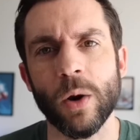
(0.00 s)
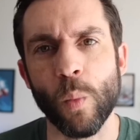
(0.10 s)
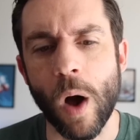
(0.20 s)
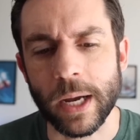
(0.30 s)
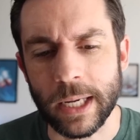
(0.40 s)
of
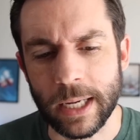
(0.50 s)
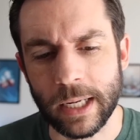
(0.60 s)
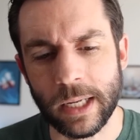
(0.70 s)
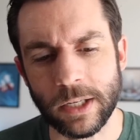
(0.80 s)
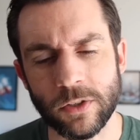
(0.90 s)
walking
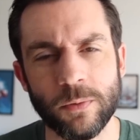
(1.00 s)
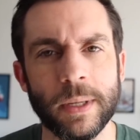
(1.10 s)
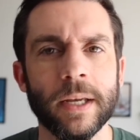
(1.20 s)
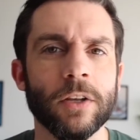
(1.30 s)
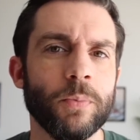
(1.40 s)
in and just
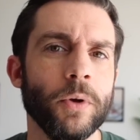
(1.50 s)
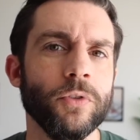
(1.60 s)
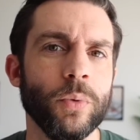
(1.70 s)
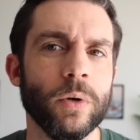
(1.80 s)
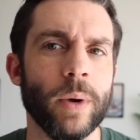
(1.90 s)
being
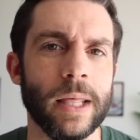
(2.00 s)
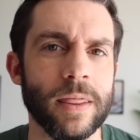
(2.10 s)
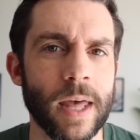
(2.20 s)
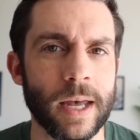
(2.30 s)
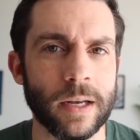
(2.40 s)
exposed to it right
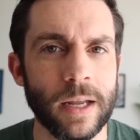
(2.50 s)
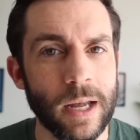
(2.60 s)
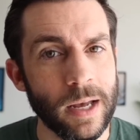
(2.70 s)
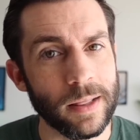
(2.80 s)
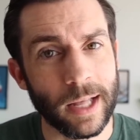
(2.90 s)
then,
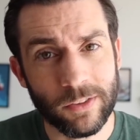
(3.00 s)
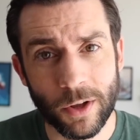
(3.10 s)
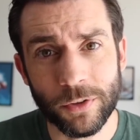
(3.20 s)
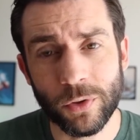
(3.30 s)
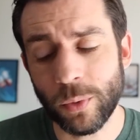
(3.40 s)
that's
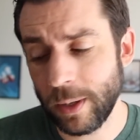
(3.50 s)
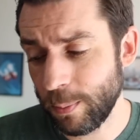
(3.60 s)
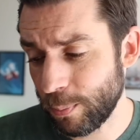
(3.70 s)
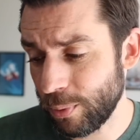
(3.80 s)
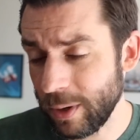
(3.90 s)
also a
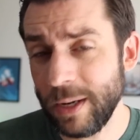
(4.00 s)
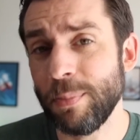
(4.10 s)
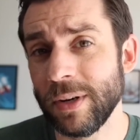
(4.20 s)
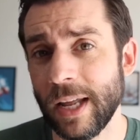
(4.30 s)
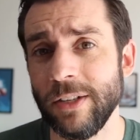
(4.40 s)
pretty
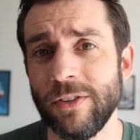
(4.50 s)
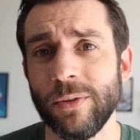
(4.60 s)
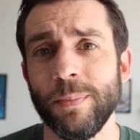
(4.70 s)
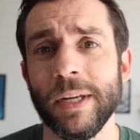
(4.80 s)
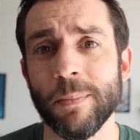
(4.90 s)

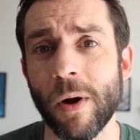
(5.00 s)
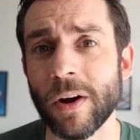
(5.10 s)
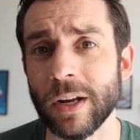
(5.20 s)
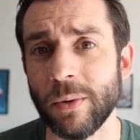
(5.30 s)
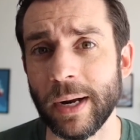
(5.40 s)
potential big
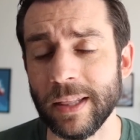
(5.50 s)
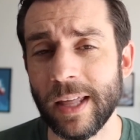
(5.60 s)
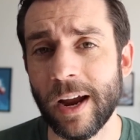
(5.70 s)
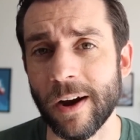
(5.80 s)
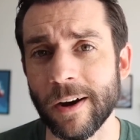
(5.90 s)
market right
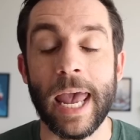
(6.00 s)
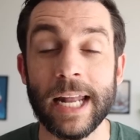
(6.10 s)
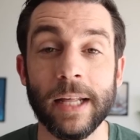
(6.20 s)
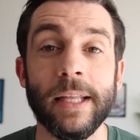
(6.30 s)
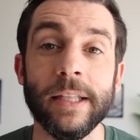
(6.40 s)
there.
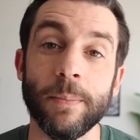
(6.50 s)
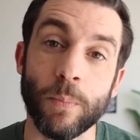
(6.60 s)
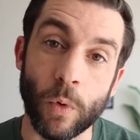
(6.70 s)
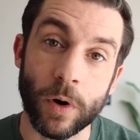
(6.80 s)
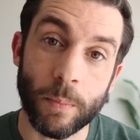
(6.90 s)
And I think the
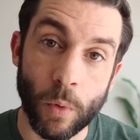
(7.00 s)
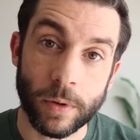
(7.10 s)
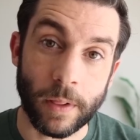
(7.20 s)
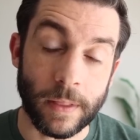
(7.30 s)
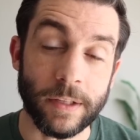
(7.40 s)
more and
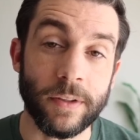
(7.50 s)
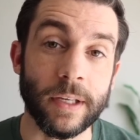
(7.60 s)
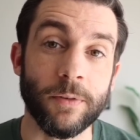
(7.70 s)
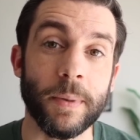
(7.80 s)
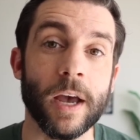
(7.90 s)
more that these
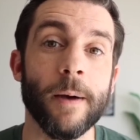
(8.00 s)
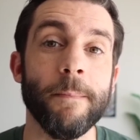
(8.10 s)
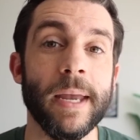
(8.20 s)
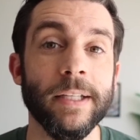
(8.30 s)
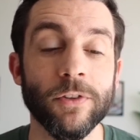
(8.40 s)
things
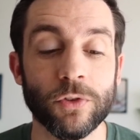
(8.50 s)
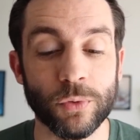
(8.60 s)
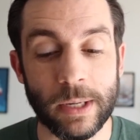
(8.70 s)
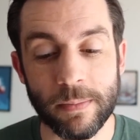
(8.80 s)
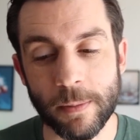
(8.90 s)
become
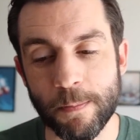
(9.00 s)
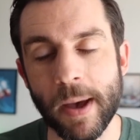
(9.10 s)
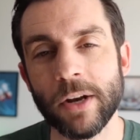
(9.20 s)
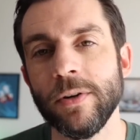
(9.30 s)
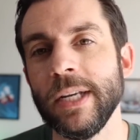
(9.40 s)
mainstream, the
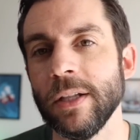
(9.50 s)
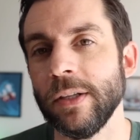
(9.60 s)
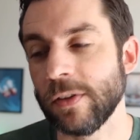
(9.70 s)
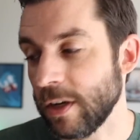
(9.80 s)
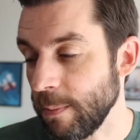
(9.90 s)
better deal
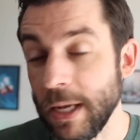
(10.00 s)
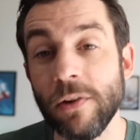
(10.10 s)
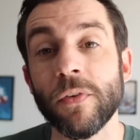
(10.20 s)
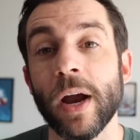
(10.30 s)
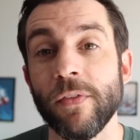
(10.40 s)
it's going to be
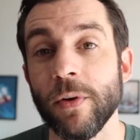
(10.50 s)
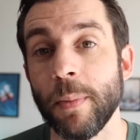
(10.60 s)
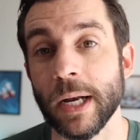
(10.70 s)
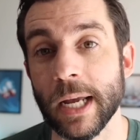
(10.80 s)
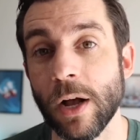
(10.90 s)
for
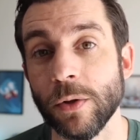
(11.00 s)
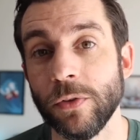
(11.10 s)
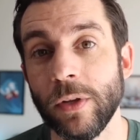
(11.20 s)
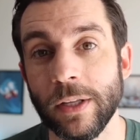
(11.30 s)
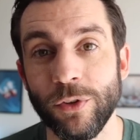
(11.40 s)
everybody
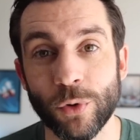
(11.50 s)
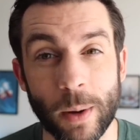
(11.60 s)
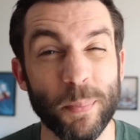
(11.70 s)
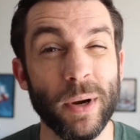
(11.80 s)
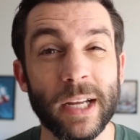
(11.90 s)
else. And so
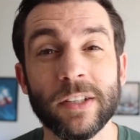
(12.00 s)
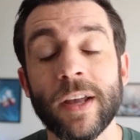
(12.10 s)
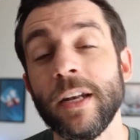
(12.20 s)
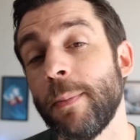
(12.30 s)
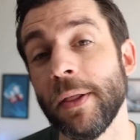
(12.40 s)
I'm pretty
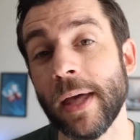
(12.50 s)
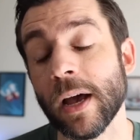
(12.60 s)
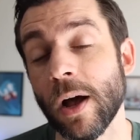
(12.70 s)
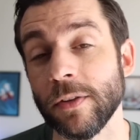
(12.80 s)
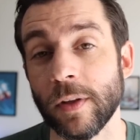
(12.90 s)
excited about that
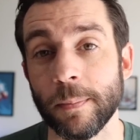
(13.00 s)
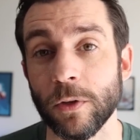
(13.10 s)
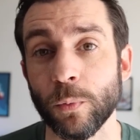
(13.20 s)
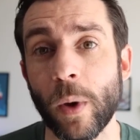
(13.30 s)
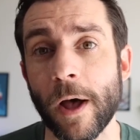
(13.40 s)
concept
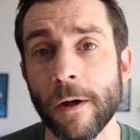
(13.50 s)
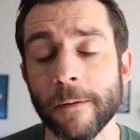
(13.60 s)
as well.